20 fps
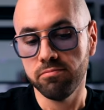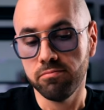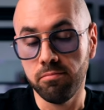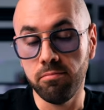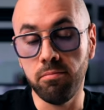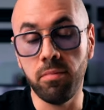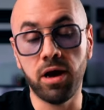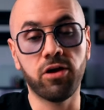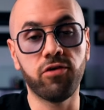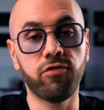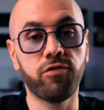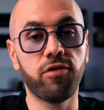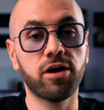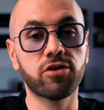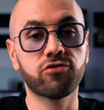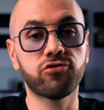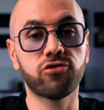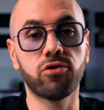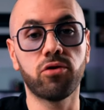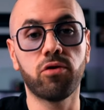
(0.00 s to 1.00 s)

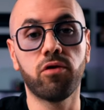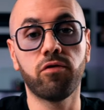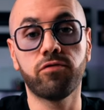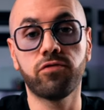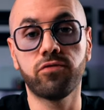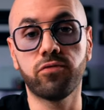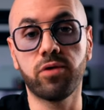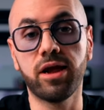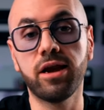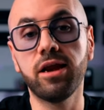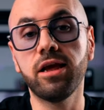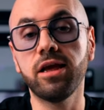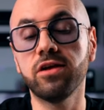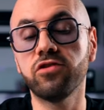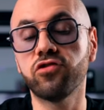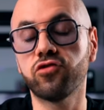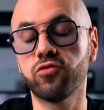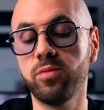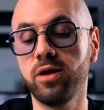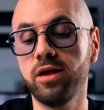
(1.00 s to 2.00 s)
manufacturer of writing
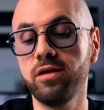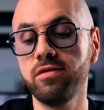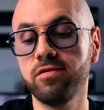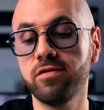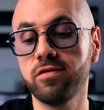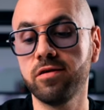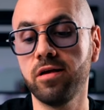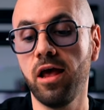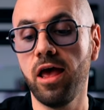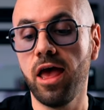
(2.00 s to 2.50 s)
instruments